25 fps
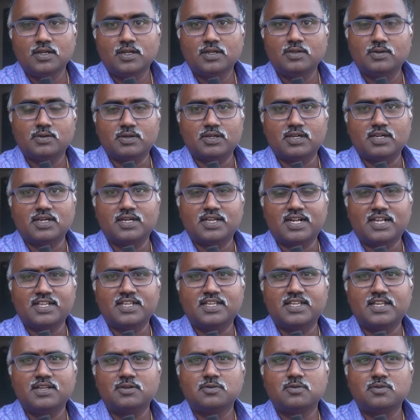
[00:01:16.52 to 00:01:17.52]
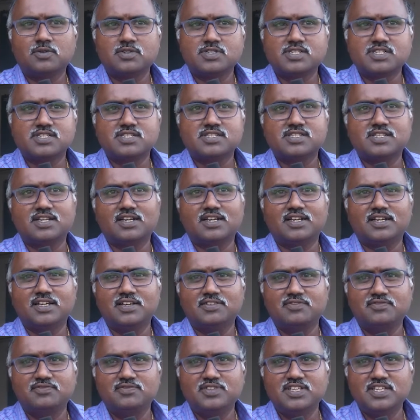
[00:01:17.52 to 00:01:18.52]
No, uh, rather than courses, uh,
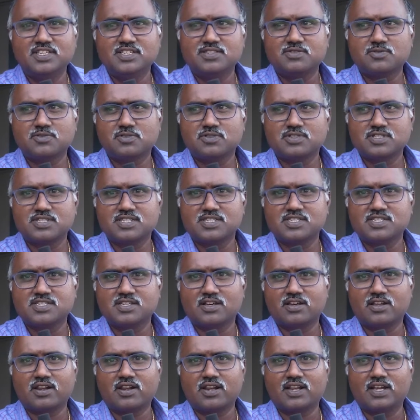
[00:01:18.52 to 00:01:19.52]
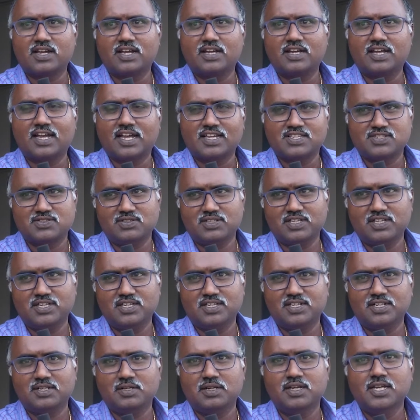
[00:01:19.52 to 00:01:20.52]
if these courses are uh,
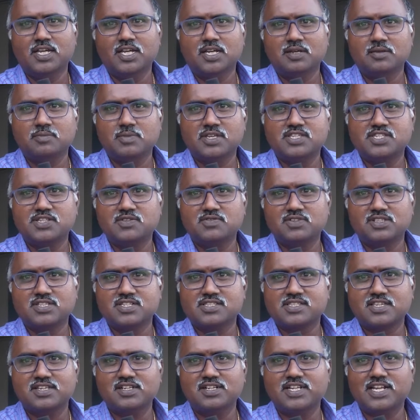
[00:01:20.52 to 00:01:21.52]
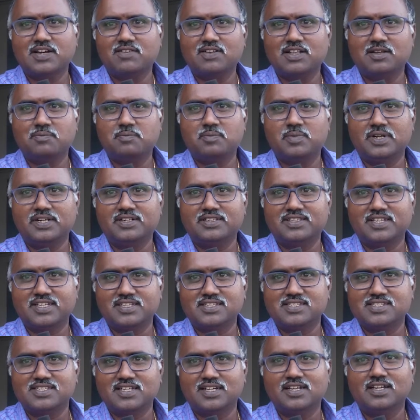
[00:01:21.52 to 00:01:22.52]
actually uh, mixed with the skill development
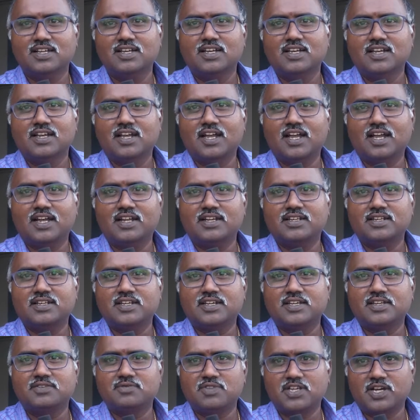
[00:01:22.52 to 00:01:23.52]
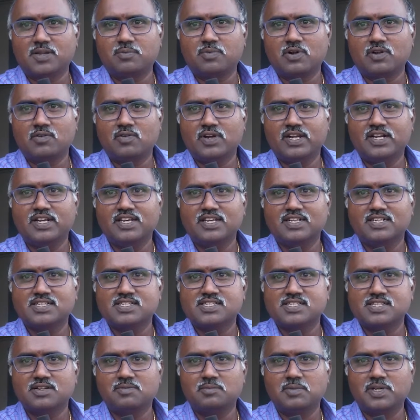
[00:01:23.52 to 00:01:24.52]
things uh, and if they are providing
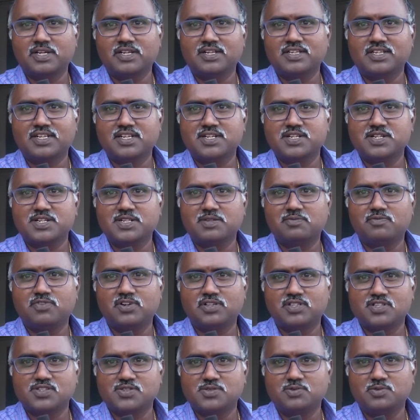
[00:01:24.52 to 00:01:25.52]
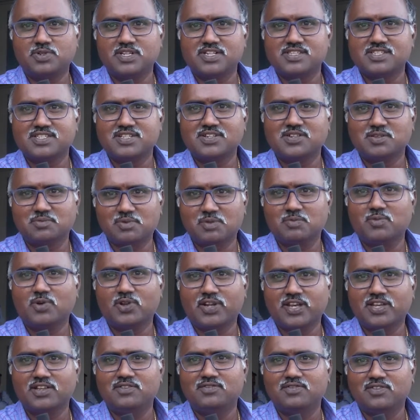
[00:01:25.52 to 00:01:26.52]
us some internship for the students, it will be
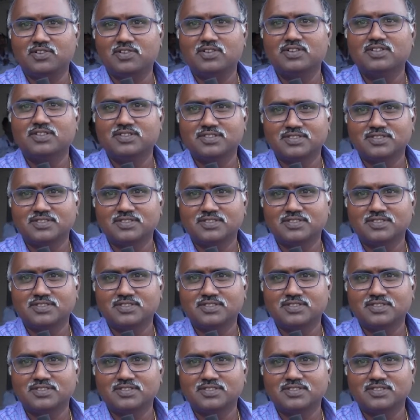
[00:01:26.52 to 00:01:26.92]
more helpful.